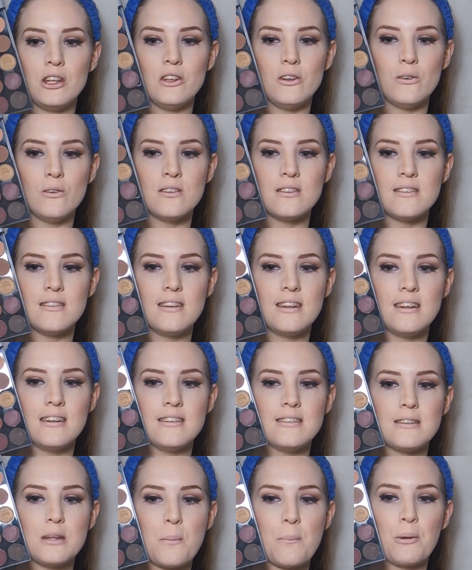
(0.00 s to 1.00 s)
to use
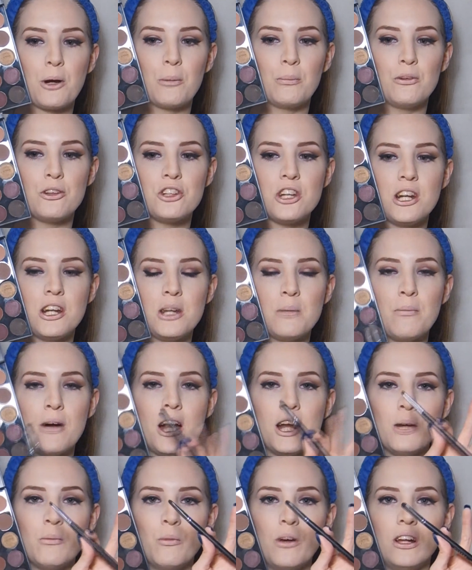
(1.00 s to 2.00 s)
this purple shade on the
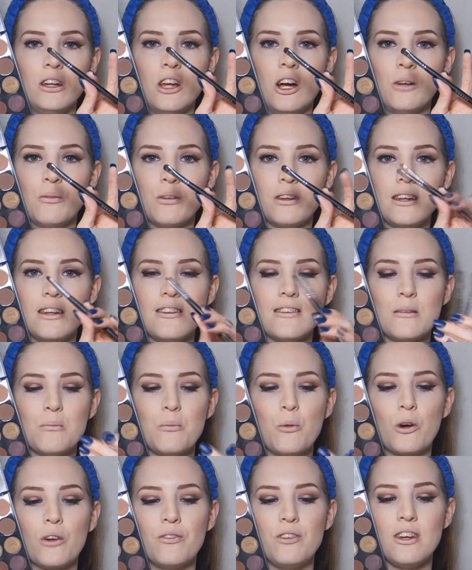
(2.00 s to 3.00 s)
bottom along with this
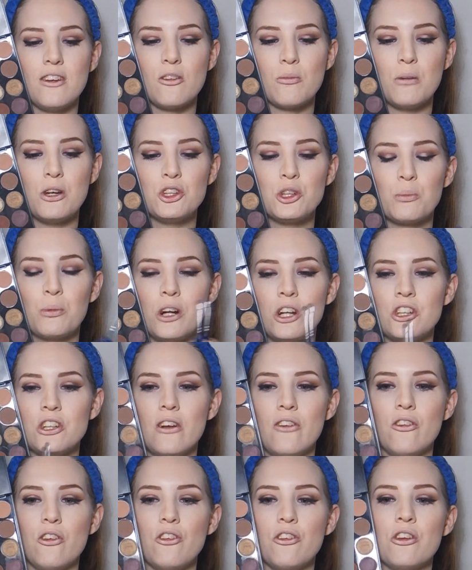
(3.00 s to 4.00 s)
Morphe smudger brush I
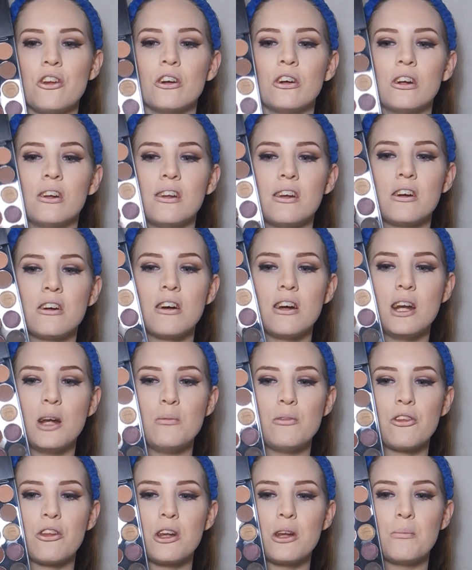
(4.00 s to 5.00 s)
was using earlier. And
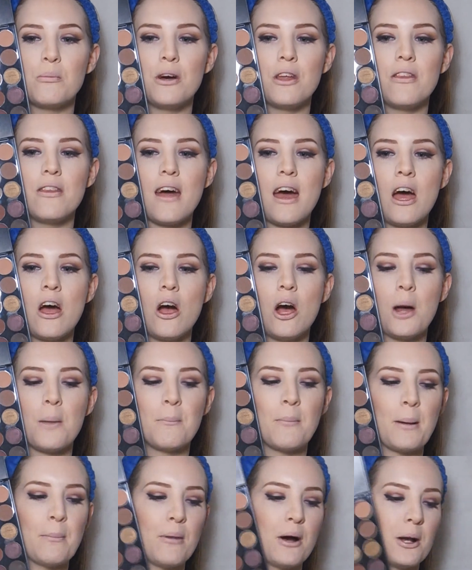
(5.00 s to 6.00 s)
I'm just going to put that
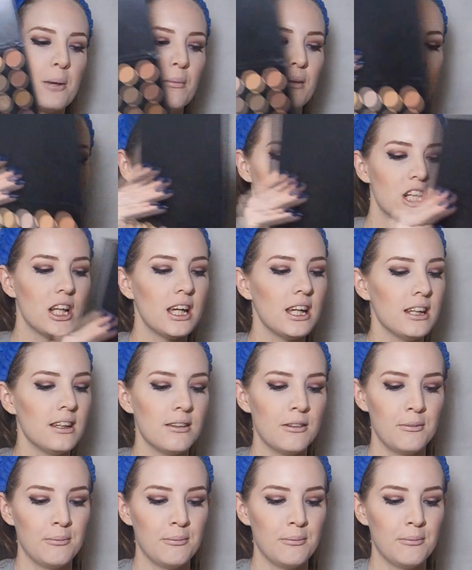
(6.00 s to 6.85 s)
on my bottom lash line.